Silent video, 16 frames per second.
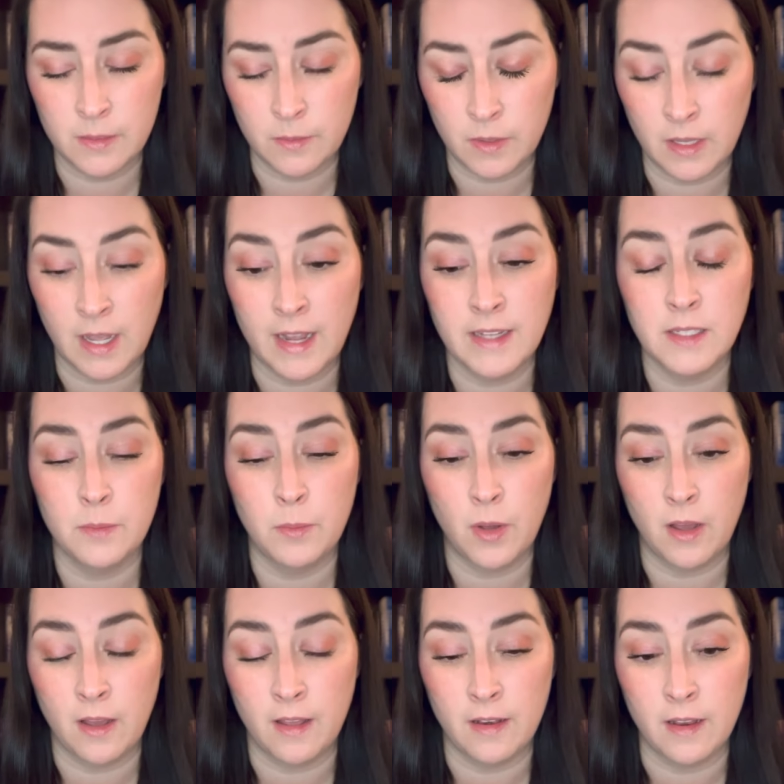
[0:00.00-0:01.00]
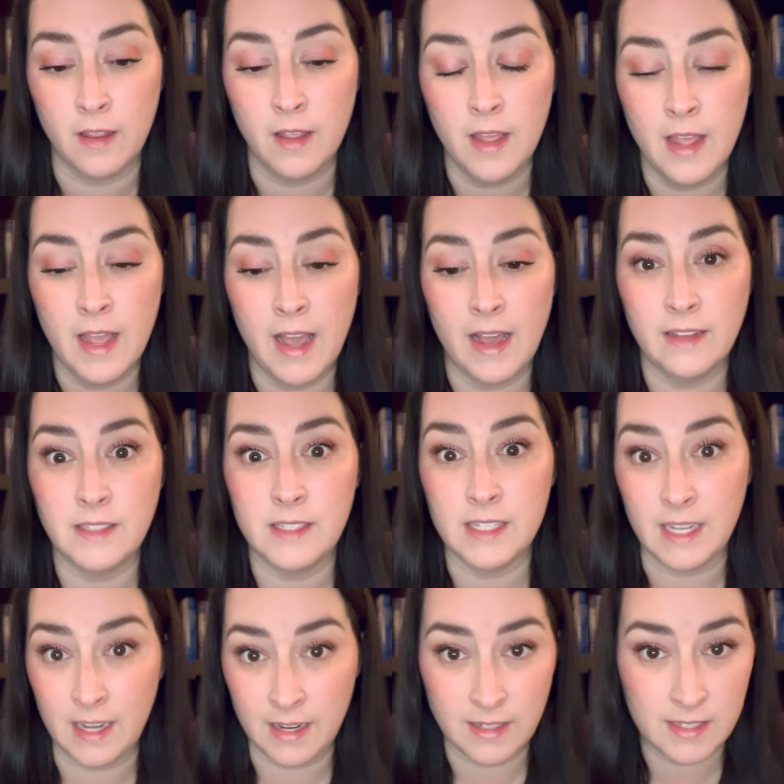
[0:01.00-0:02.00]
It relies upon us
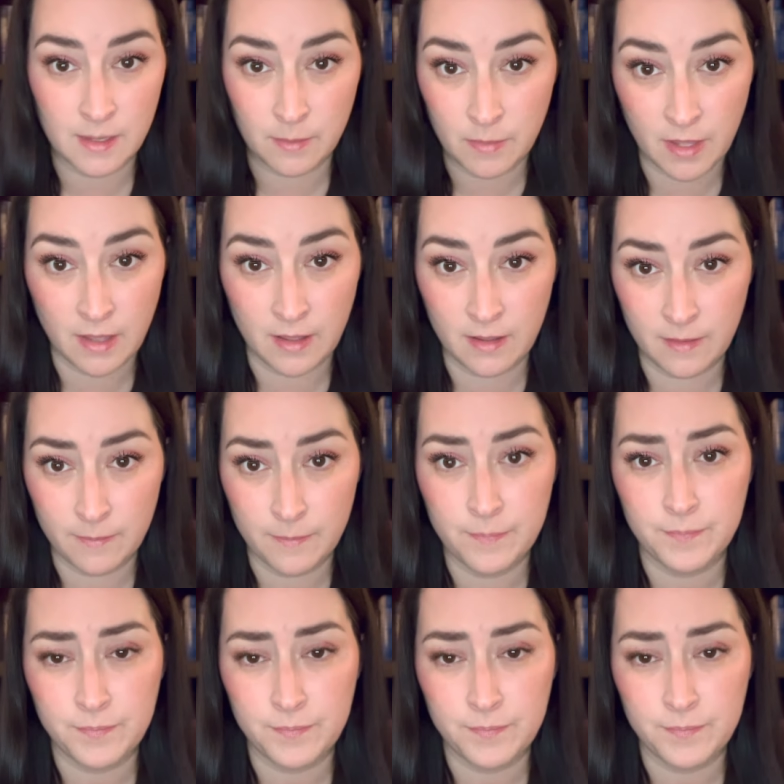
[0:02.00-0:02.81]
needing something